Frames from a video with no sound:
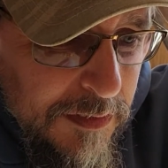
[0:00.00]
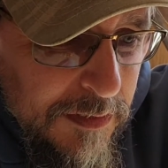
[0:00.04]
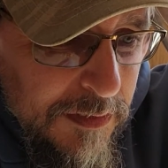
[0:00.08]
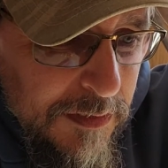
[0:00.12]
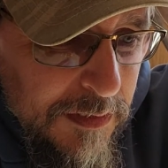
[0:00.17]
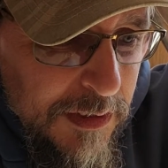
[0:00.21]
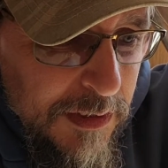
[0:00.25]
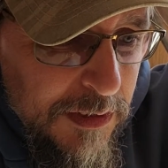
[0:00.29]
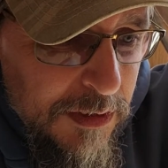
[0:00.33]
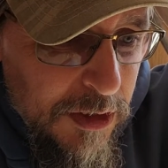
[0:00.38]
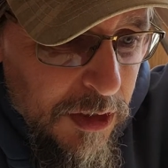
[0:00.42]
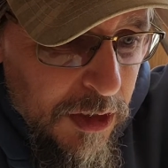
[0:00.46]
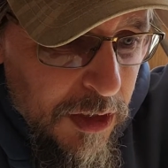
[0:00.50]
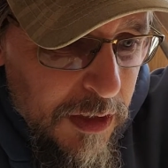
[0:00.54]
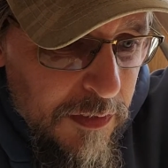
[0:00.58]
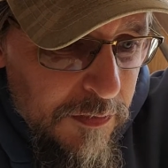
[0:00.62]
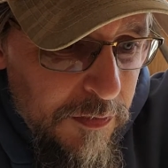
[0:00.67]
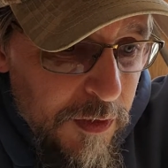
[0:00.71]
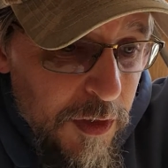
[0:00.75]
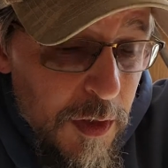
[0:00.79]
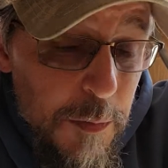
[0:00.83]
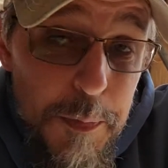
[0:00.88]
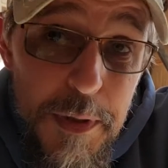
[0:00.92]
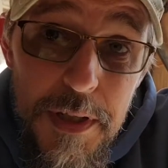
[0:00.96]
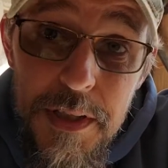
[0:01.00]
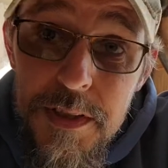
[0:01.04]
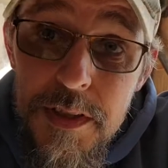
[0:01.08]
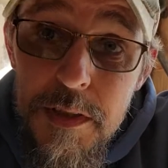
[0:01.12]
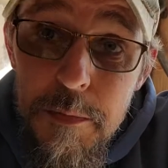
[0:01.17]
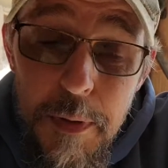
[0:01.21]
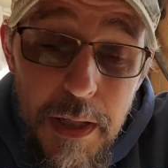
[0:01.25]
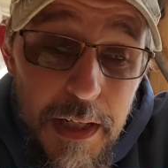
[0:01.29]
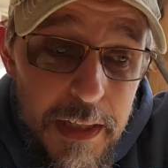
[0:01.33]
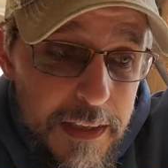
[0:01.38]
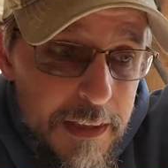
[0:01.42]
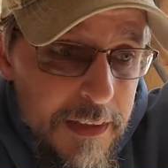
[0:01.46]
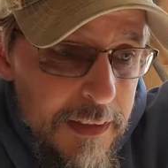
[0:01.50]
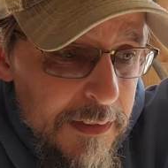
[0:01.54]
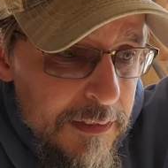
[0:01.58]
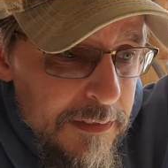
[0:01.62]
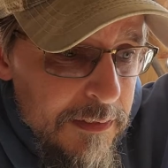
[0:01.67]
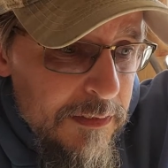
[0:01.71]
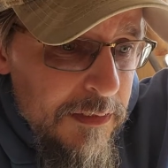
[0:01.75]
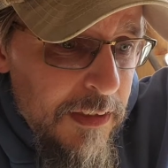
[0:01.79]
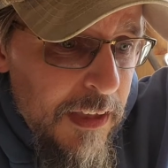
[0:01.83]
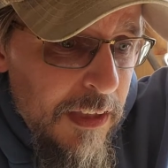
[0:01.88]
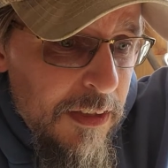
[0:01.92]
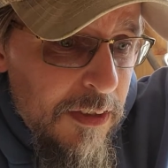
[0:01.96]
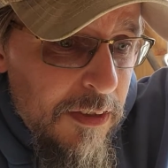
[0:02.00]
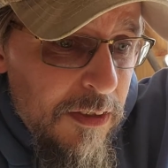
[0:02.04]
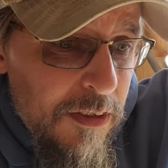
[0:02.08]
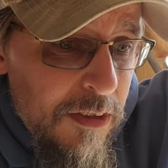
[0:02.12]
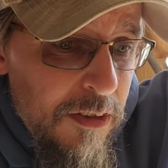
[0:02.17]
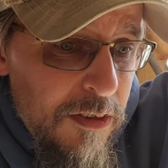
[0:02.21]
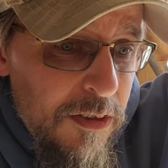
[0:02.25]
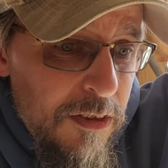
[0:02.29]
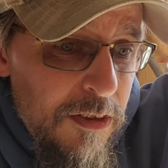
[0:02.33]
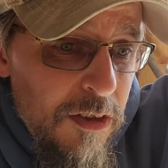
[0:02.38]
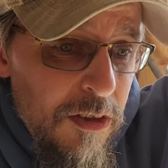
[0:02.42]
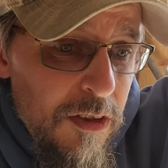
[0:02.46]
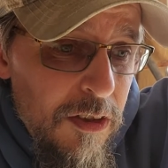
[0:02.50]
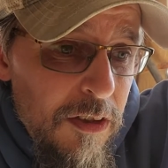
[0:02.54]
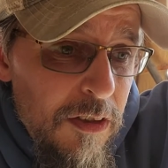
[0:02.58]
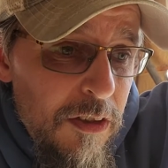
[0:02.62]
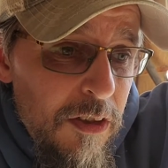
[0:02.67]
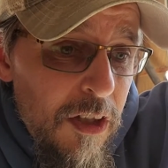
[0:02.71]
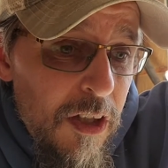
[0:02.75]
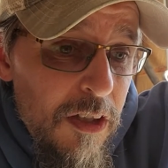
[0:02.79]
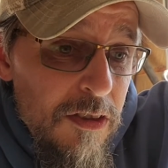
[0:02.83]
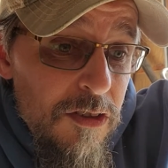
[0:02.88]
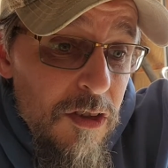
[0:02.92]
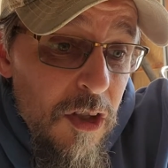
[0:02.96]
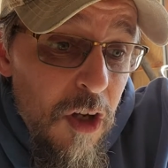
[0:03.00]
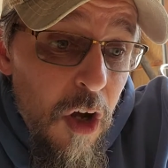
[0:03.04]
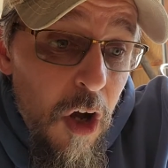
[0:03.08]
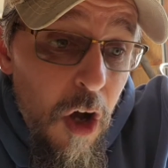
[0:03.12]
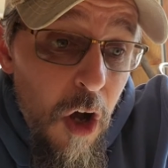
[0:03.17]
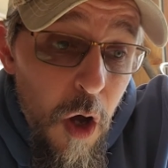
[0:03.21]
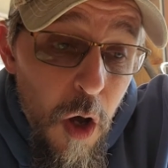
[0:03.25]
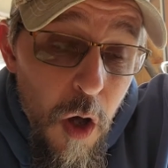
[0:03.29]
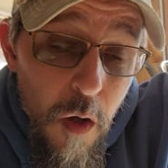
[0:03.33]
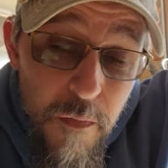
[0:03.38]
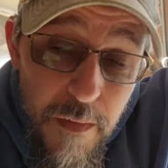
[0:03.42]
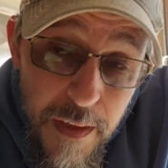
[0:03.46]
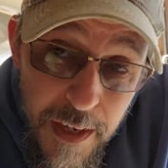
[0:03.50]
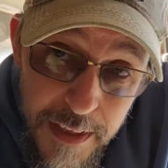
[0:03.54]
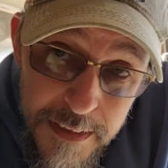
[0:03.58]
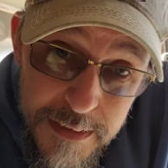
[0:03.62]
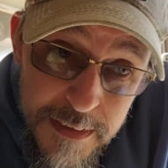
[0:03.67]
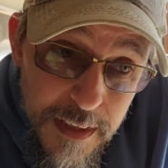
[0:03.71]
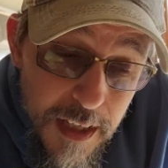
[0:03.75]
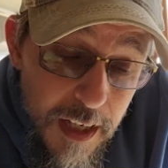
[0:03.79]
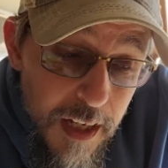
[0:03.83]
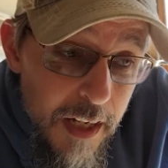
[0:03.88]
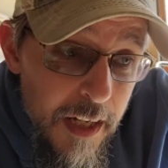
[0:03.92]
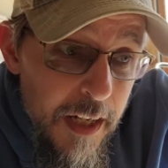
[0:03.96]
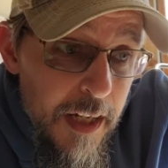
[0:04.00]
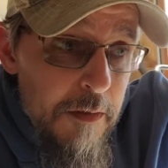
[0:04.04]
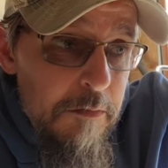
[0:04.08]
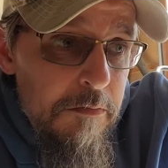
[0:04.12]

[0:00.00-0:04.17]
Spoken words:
it took for the bees to make it. I lost all that time